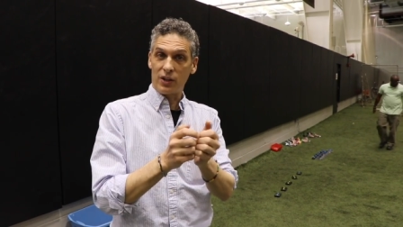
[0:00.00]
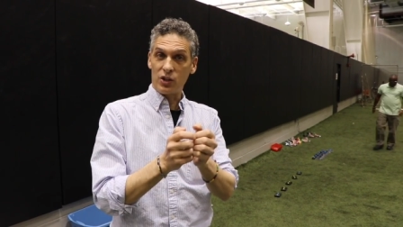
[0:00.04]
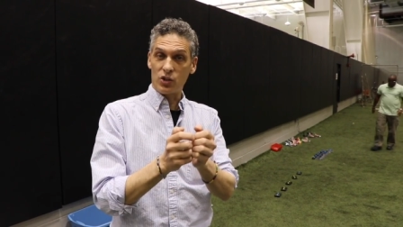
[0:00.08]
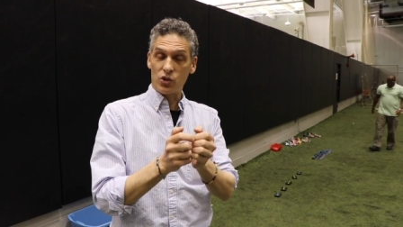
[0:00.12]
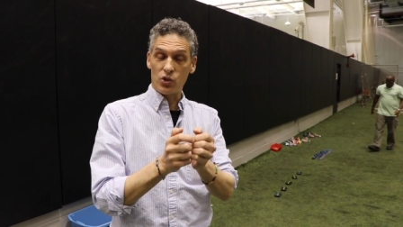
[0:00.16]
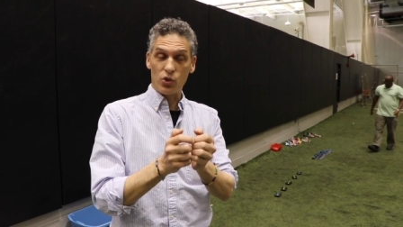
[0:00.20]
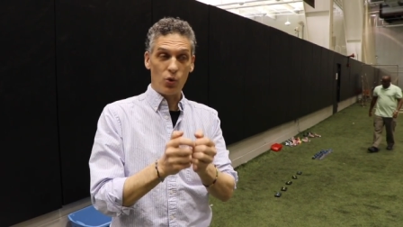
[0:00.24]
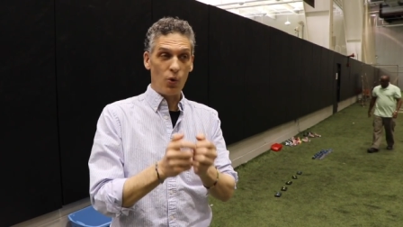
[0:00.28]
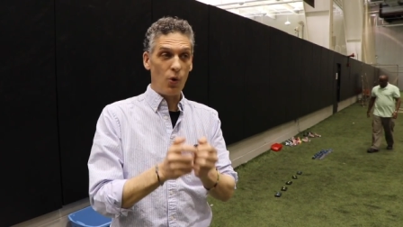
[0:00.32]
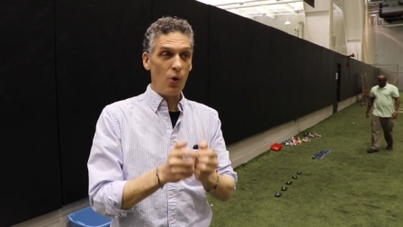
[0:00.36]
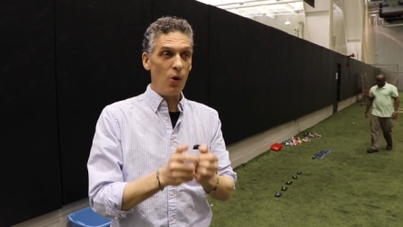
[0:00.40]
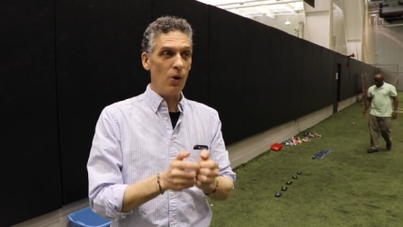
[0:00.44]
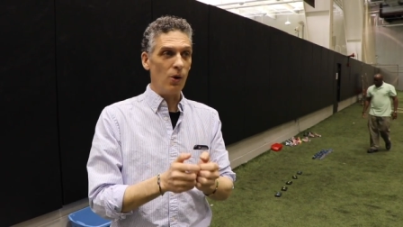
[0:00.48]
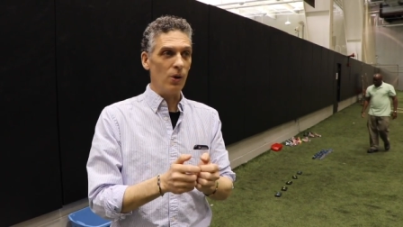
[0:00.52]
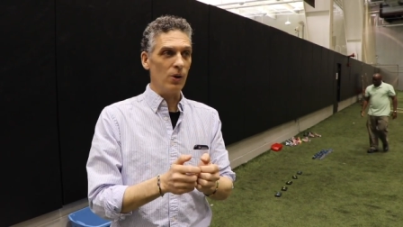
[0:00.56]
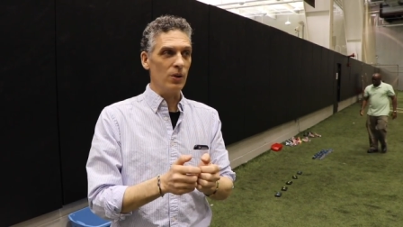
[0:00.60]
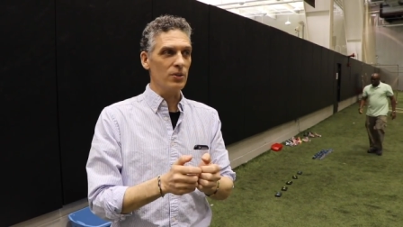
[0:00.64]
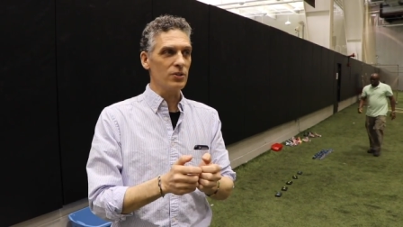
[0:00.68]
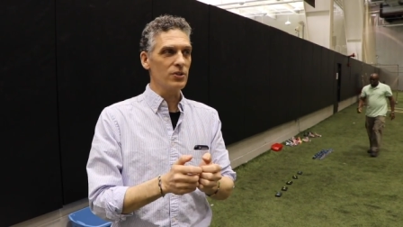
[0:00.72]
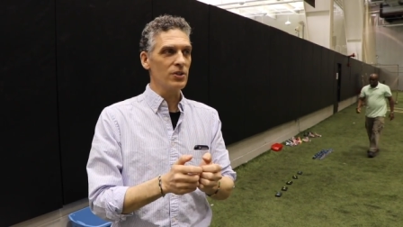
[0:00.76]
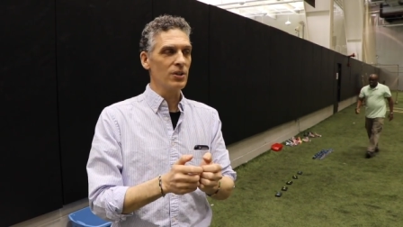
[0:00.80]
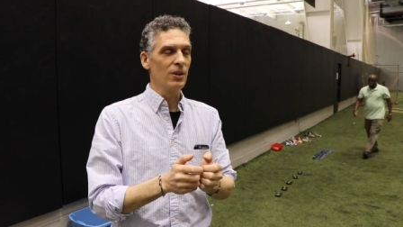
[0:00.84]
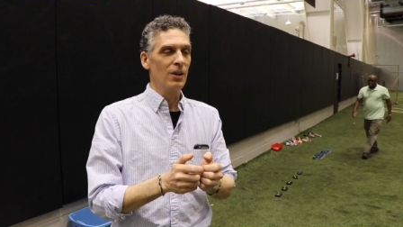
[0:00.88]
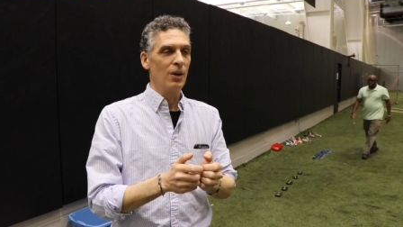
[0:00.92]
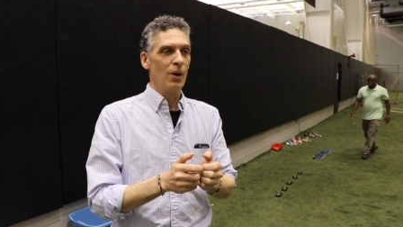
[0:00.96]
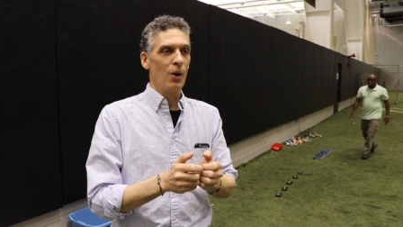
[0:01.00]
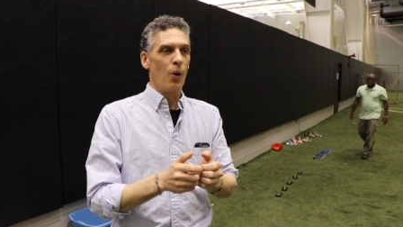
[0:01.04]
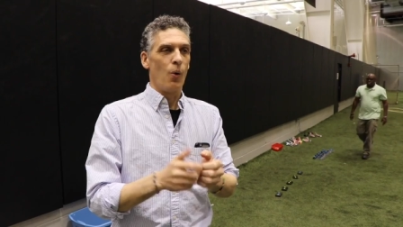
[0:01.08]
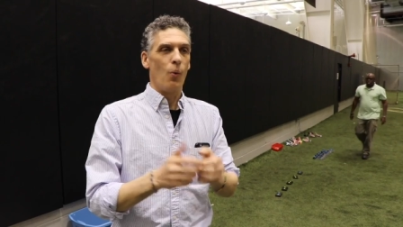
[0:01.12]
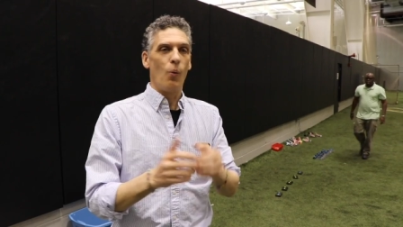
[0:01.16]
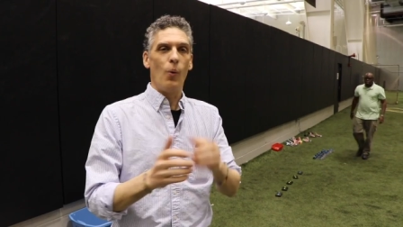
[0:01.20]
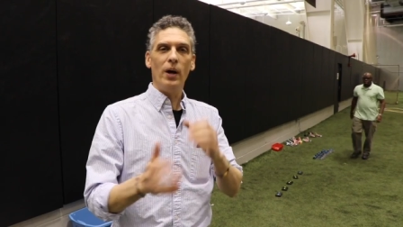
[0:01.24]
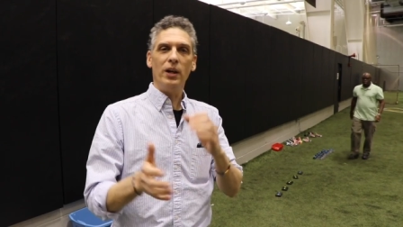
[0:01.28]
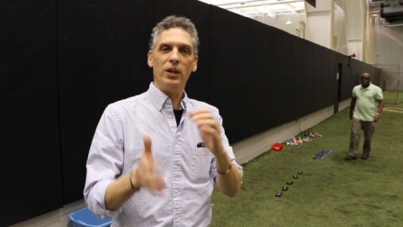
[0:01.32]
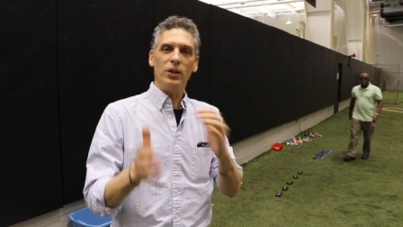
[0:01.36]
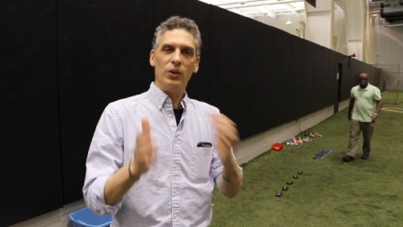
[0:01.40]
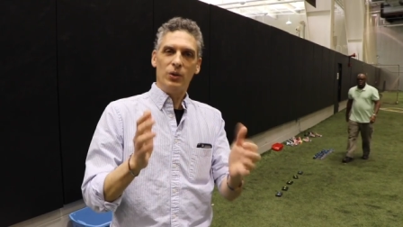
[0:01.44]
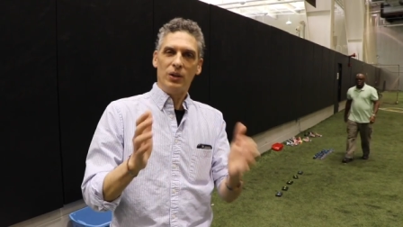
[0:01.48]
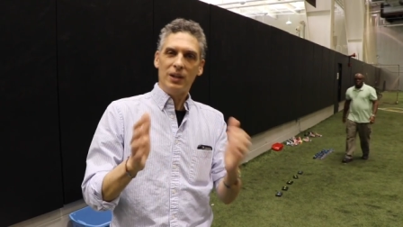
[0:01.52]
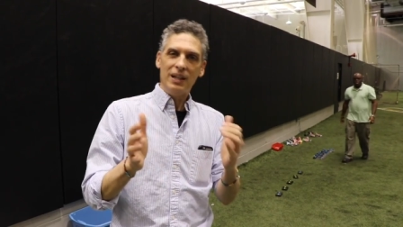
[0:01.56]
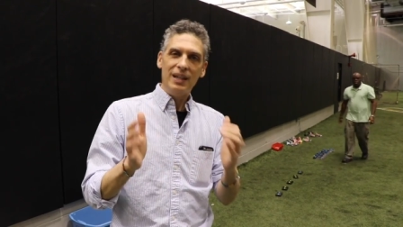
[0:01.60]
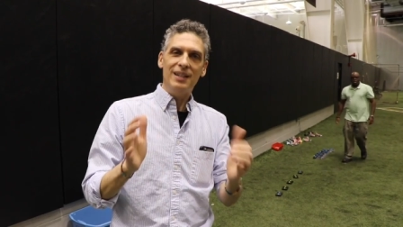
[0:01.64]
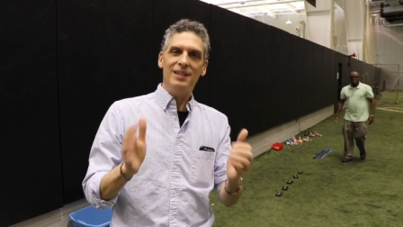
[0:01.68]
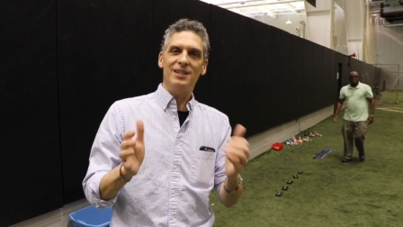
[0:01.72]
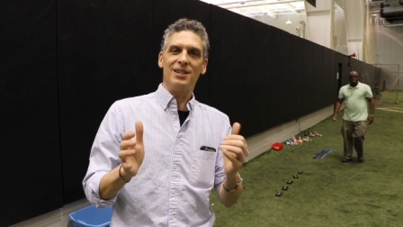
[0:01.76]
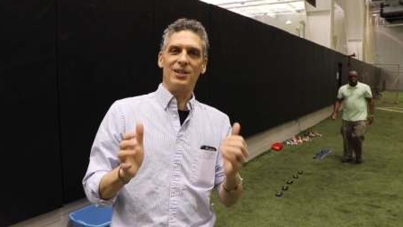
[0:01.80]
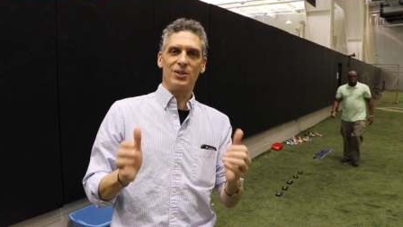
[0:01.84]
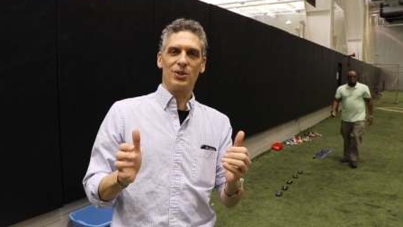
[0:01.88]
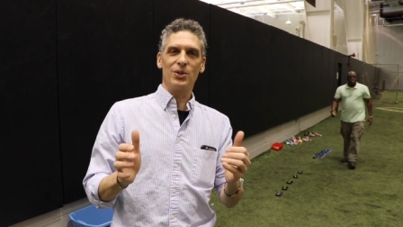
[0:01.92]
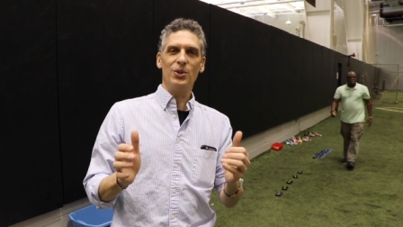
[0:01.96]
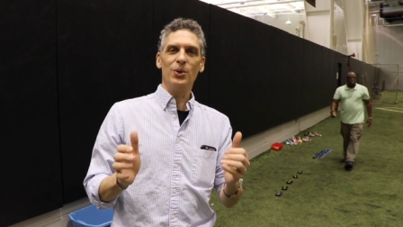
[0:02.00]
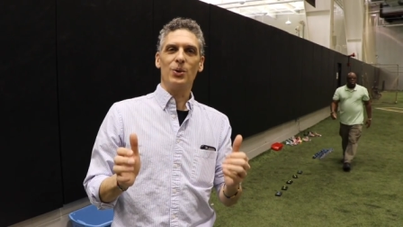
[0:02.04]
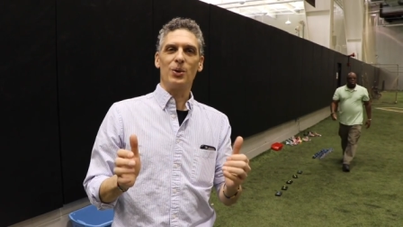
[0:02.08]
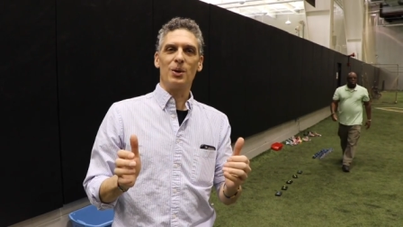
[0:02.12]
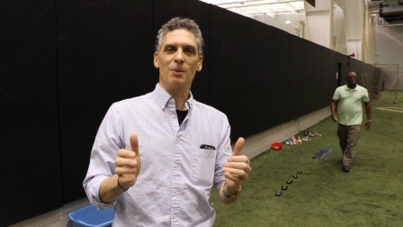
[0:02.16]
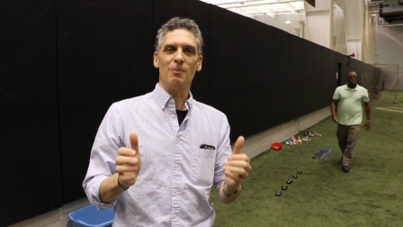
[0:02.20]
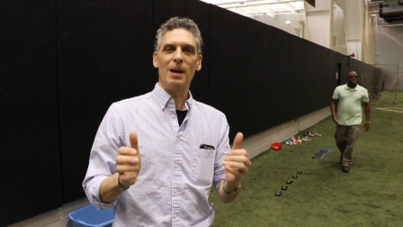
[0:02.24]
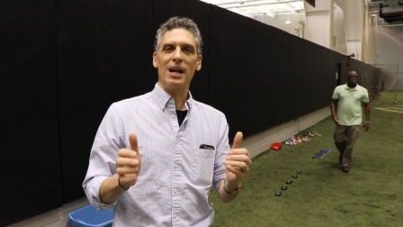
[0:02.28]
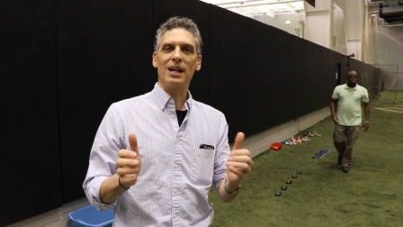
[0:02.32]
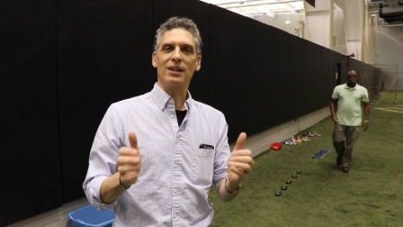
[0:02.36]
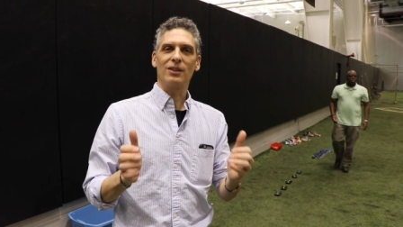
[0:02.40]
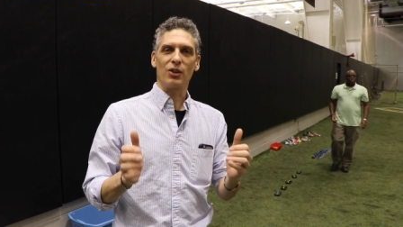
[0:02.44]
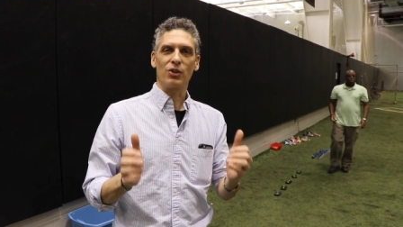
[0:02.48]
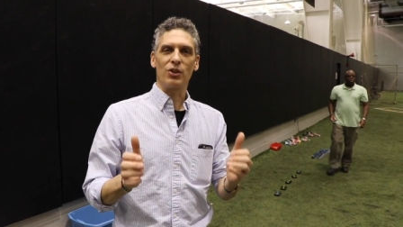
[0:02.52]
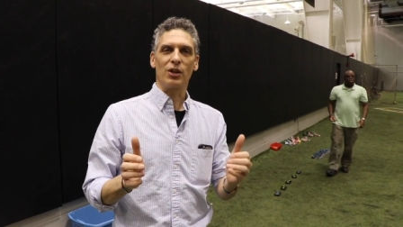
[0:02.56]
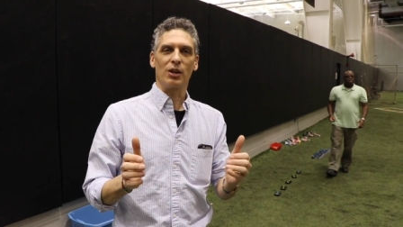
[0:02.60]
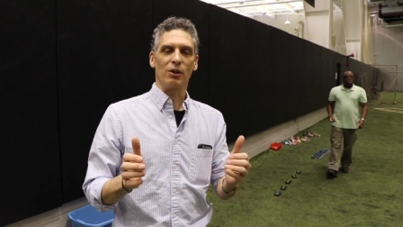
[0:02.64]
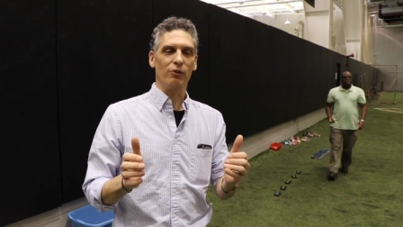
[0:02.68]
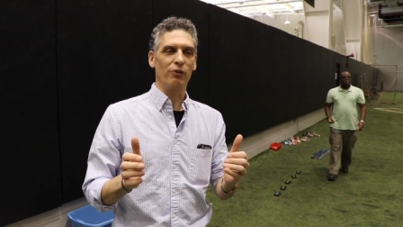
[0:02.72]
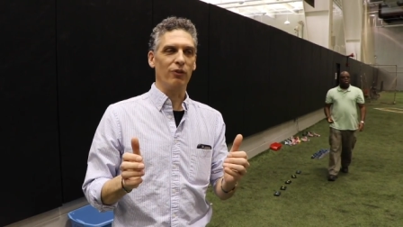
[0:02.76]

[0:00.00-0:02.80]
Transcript: controls, what you need to do to make the thing